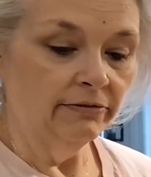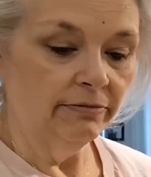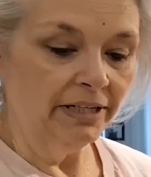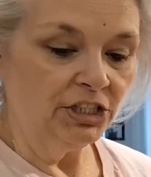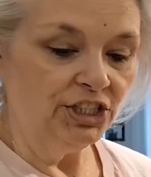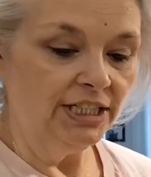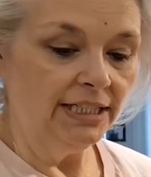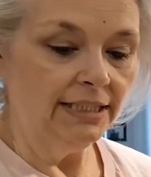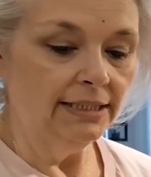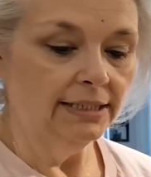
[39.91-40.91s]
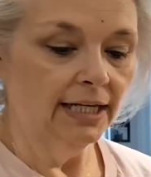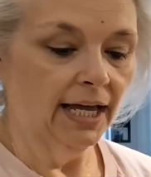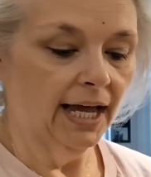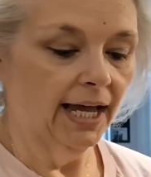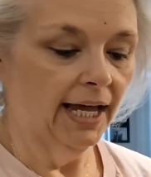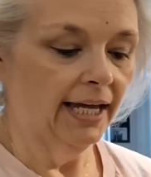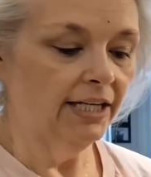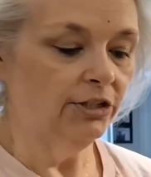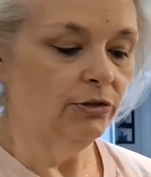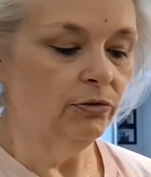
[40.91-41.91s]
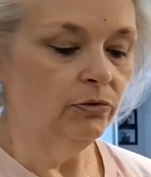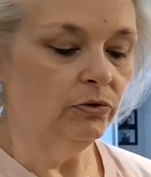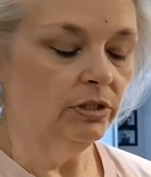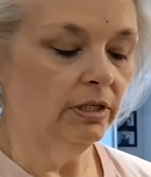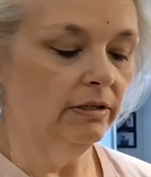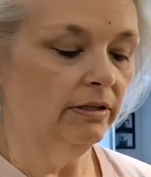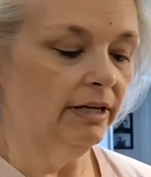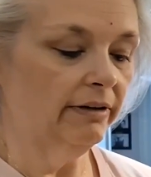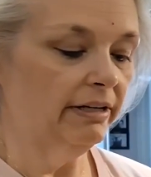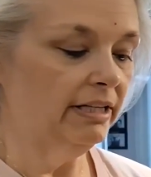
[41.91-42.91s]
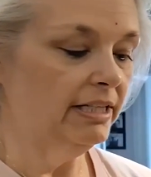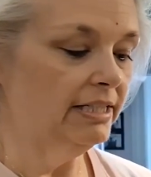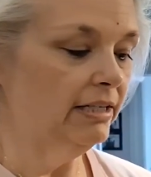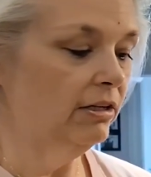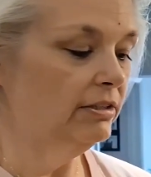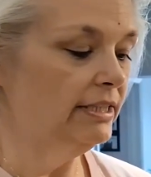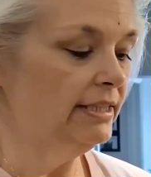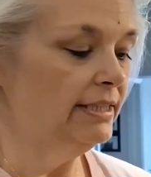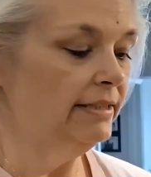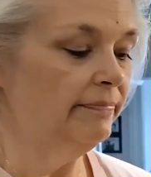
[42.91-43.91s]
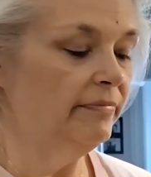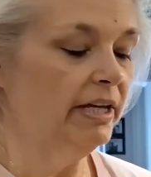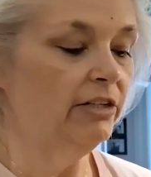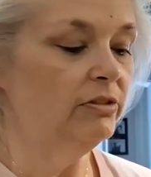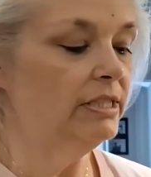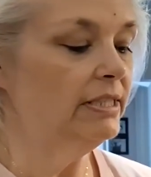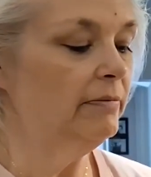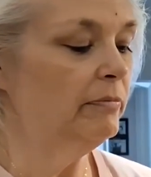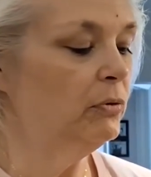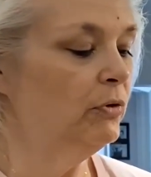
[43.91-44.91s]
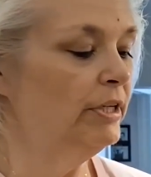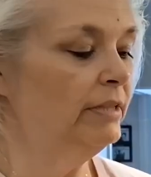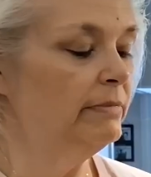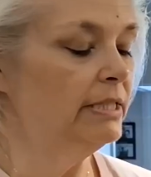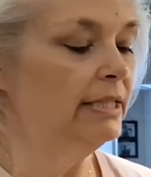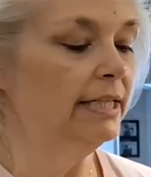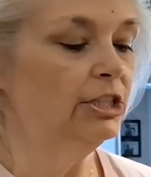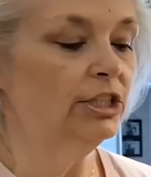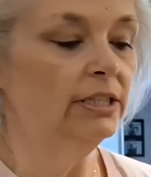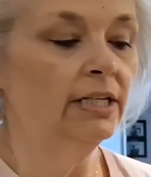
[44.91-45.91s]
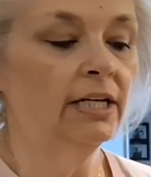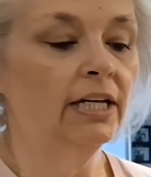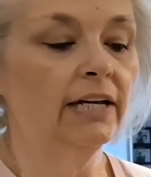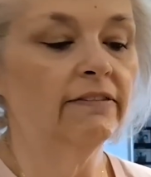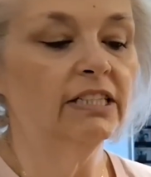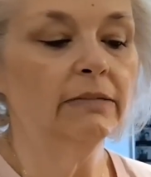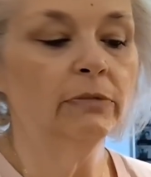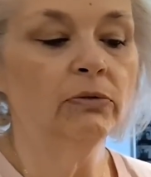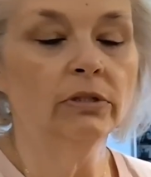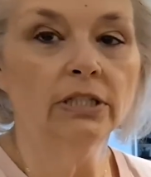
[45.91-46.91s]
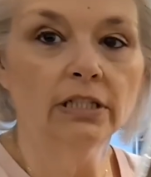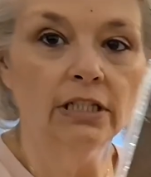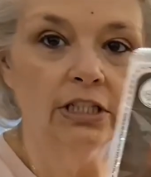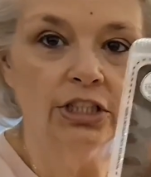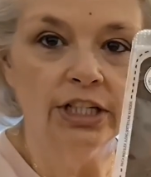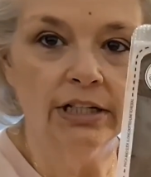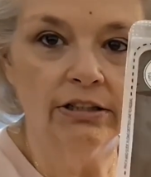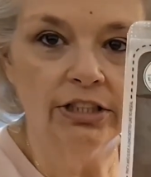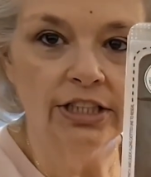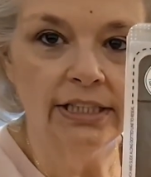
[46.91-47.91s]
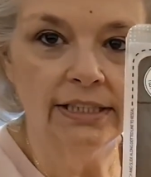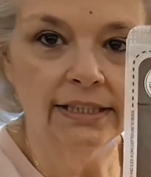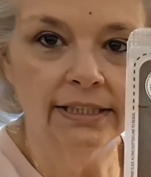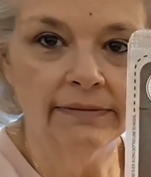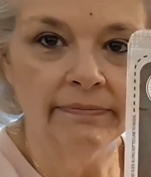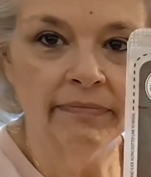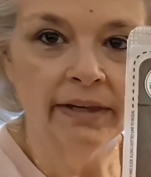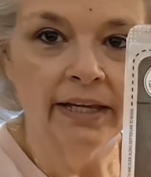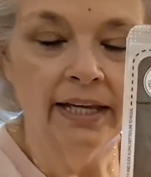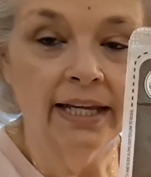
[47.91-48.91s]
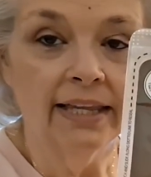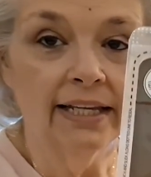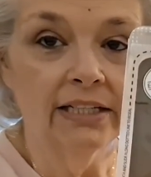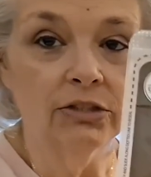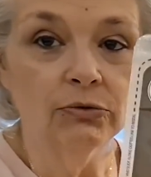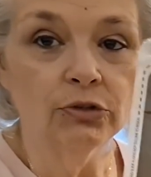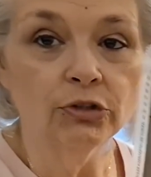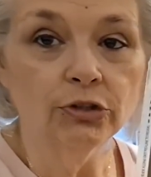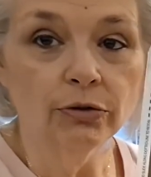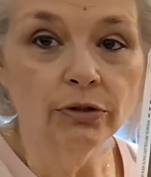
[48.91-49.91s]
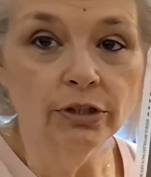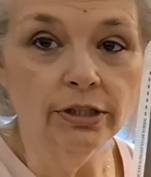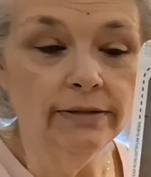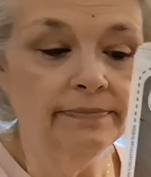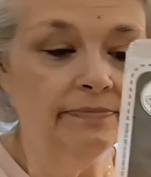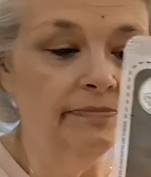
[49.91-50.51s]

my cheese, I get this at Aldi's. I use this Emporium selection of smoked cheddar cheese. It is so good.